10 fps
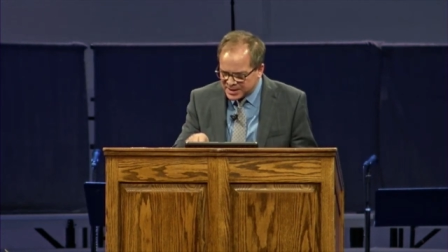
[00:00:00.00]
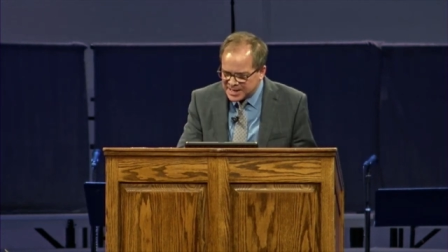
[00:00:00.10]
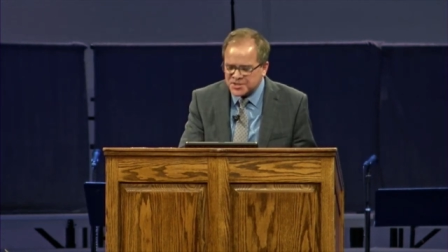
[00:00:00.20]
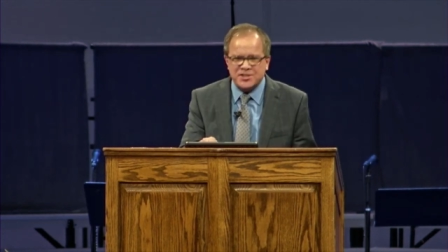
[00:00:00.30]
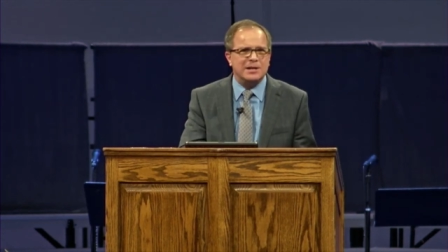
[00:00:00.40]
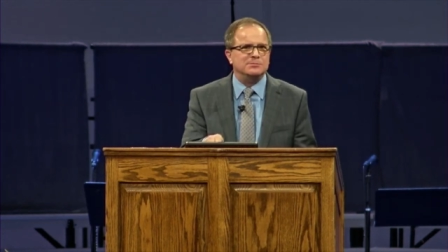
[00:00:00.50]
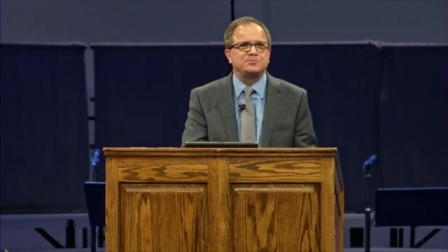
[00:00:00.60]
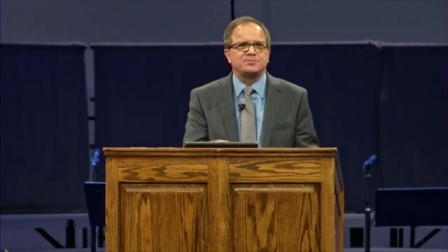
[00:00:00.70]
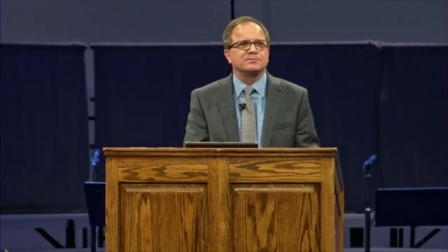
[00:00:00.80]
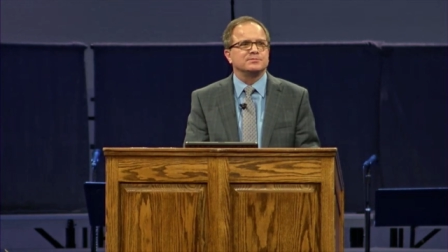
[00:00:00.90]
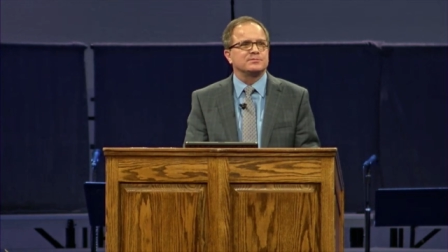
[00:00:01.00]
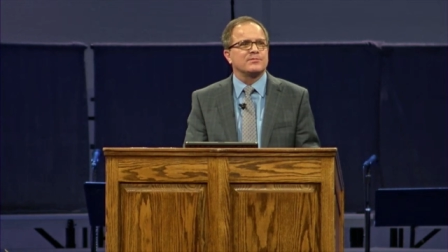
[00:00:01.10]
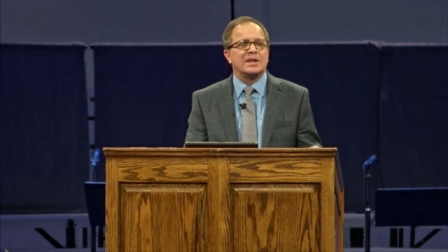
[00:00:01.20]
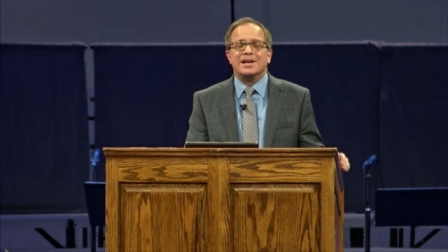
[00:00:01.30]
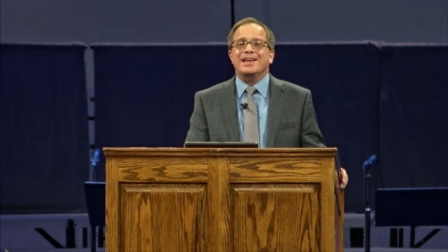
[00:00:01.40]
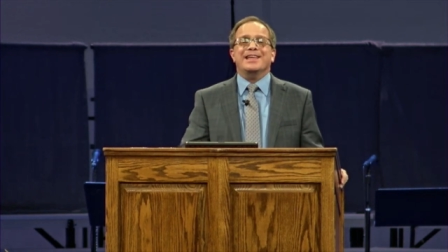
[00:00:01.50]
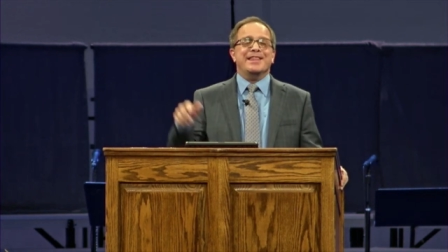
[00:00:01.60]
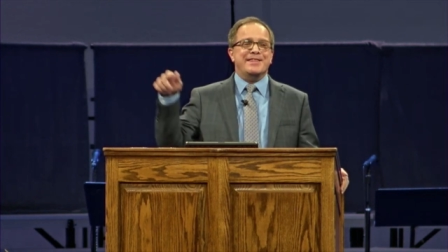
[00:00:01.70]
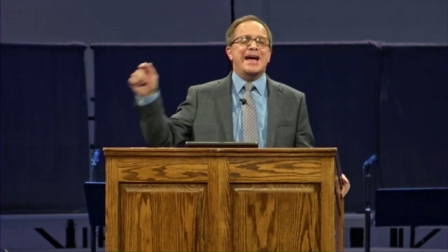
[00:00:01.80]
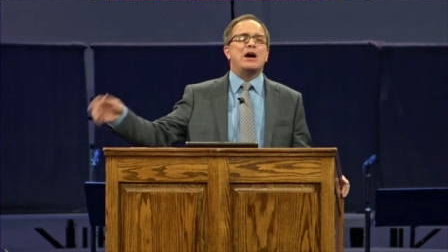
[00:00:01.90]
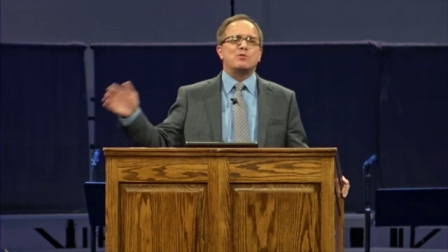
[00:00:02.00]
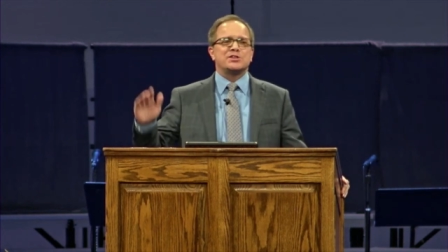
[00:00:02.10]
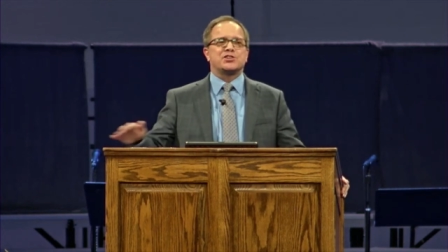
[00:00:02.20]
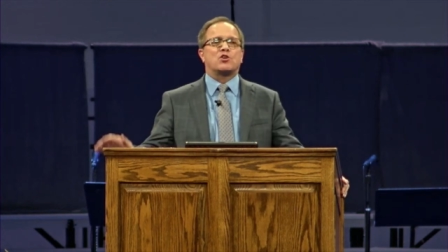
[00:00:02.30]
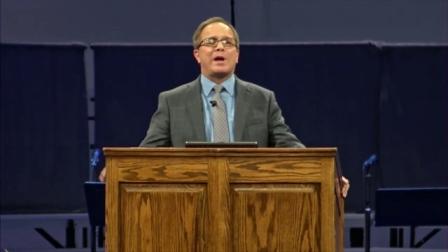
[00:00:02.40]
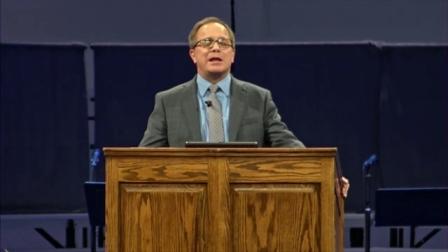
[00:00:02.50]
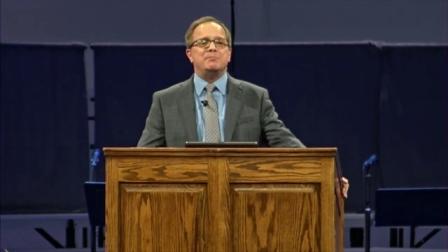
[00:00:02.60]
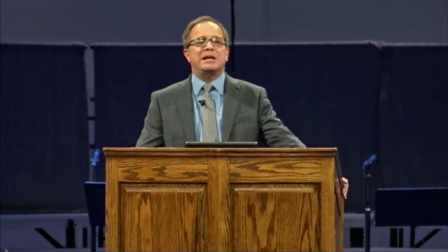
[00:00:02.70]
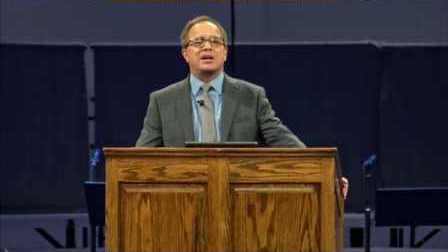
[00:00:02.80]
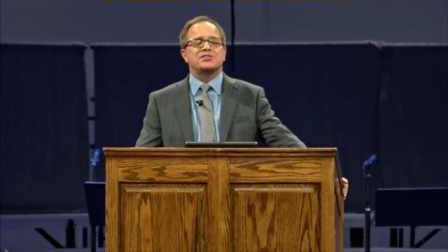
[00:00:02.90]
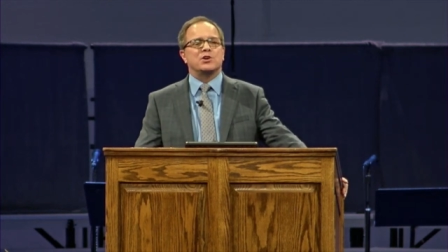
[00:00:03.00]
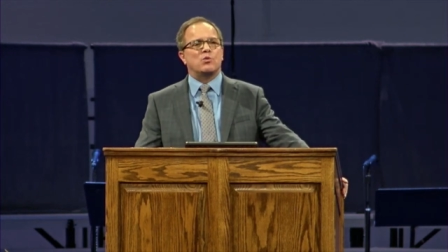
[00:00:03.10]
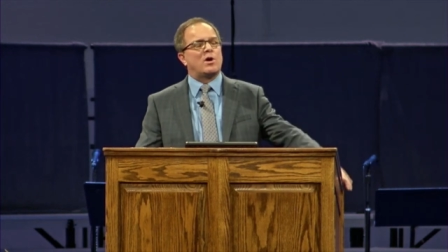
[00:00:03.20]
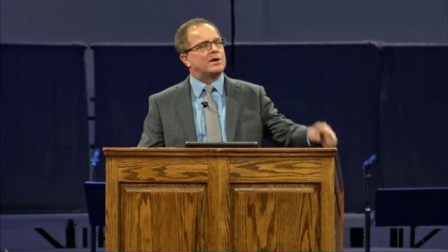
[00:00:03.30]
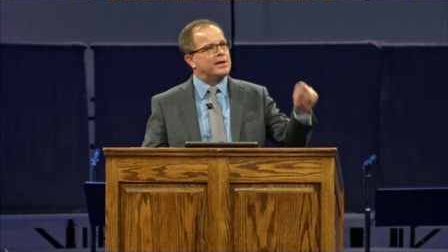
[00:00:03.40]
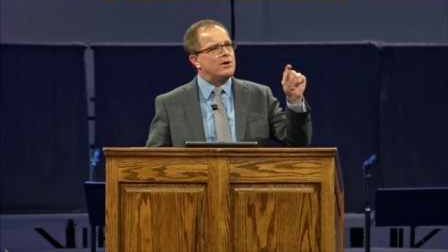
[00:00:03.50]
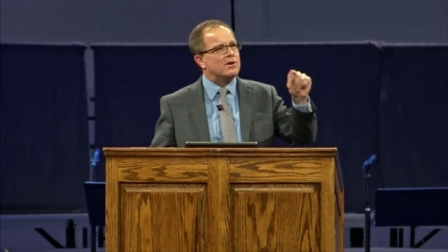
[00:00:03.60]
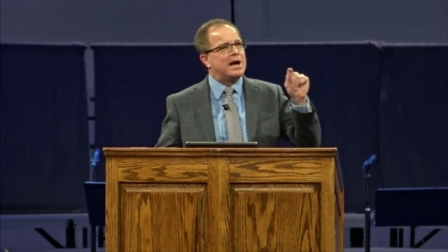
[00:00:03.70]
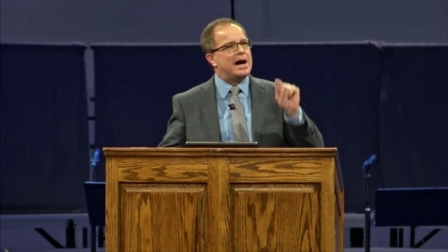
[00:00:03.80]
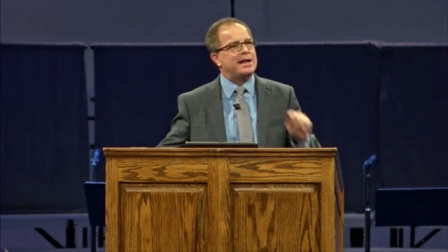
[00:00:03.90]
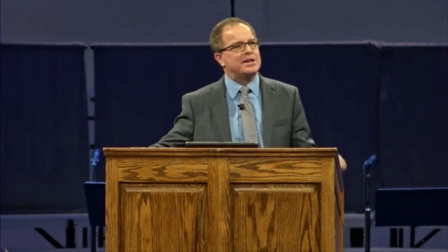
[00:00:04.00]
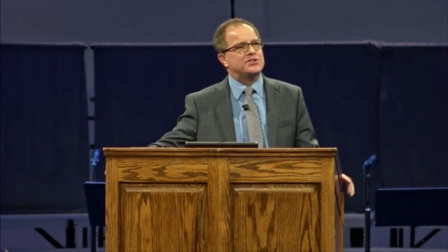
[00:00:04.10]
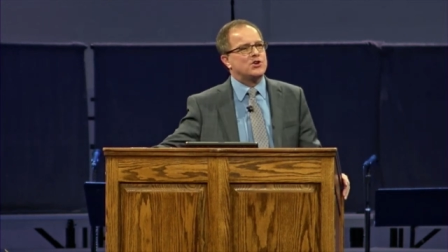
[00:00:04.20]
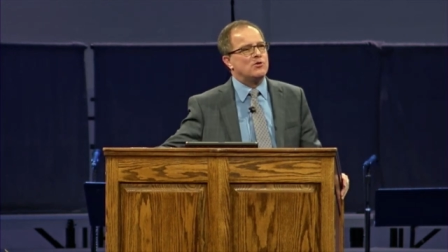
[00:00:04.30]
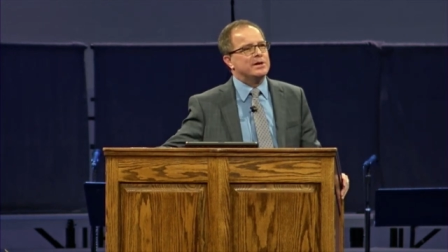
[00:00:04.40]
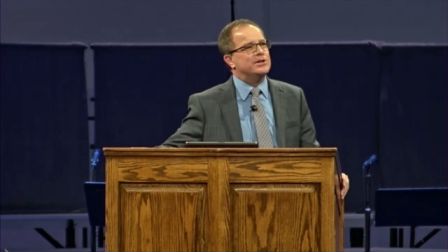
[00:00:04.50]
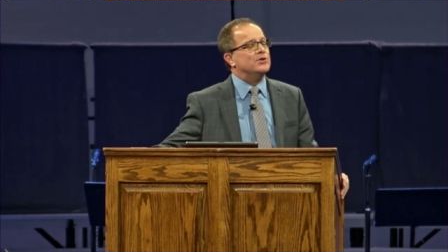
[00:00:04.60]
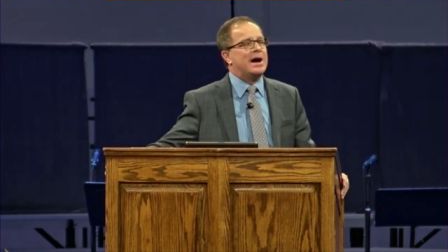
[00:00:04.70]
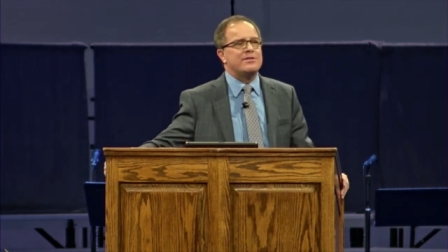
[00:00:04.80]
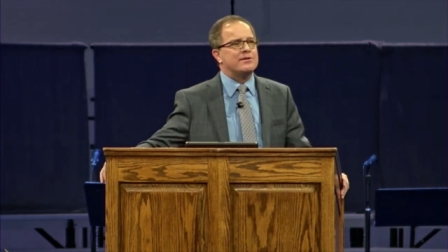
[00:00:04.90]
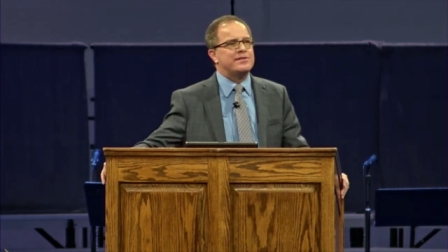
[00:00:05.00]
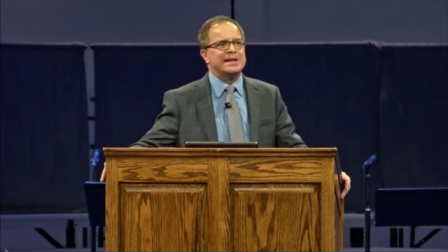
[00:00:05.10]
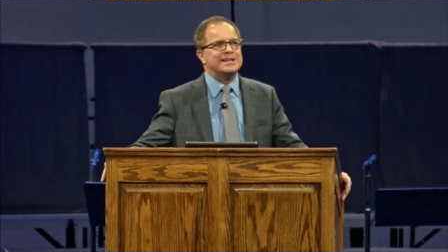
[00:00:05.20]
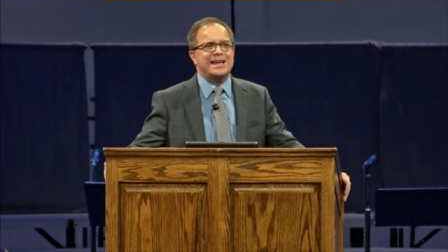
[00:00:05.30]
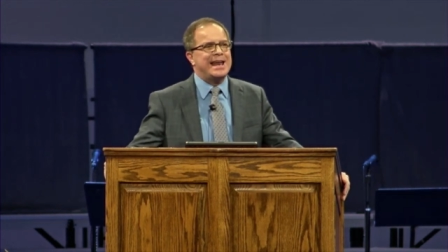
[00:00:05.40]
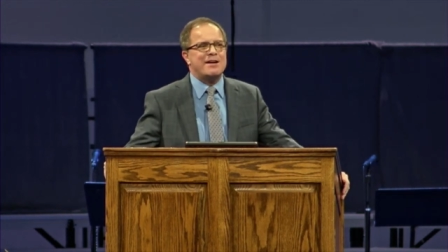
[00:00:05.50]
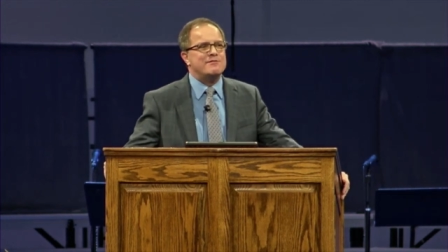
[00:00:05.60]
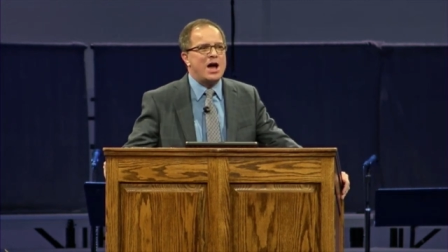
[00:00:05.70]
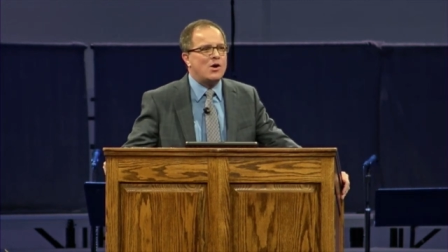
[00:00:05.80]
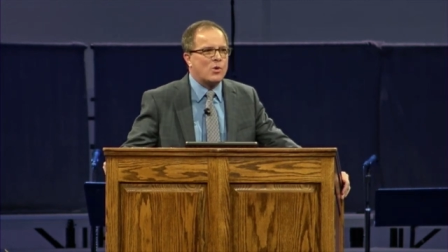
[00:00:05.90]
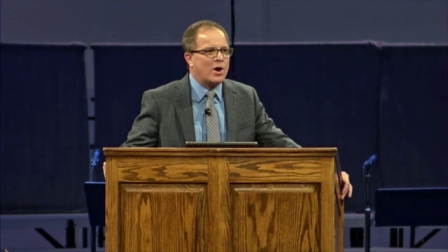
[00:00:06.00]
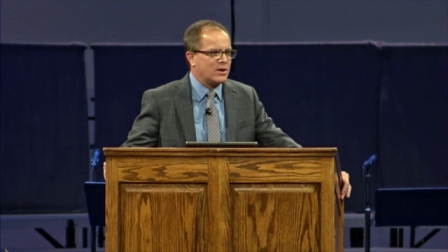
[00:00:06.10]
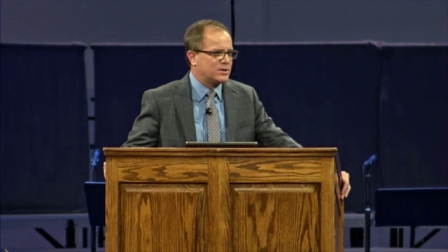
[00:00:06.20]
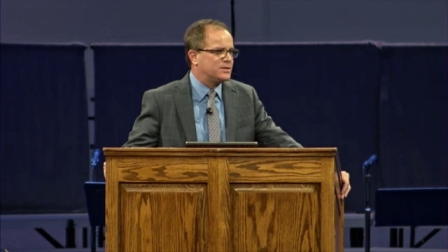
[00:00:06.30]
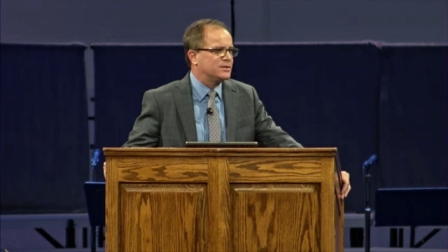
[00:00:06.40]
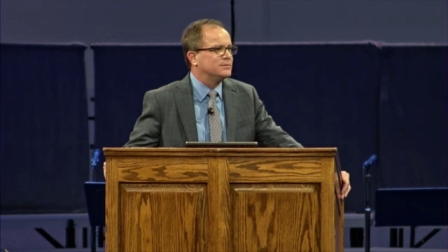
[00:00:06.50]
Listen, that was great because it worked. You know, God has told me to do other things that have not worked.